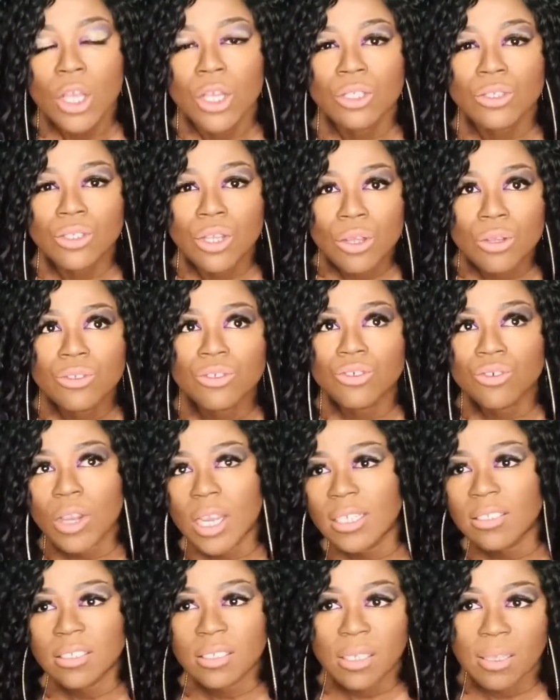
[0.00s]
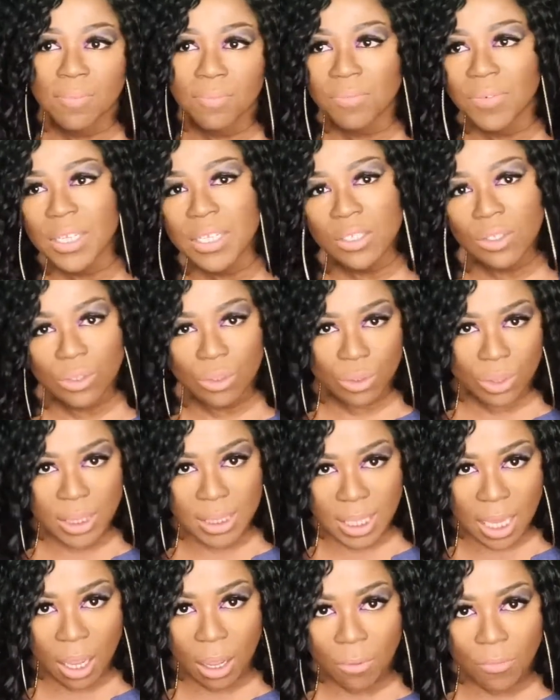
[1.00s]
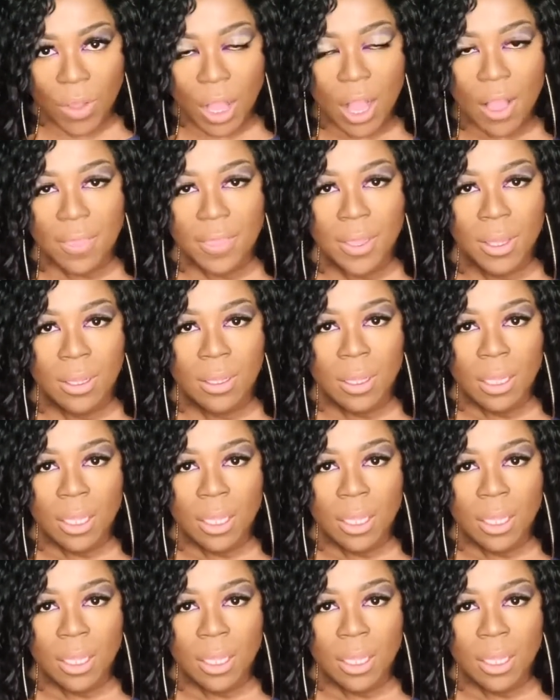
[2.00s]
Don't try to convince yourself that,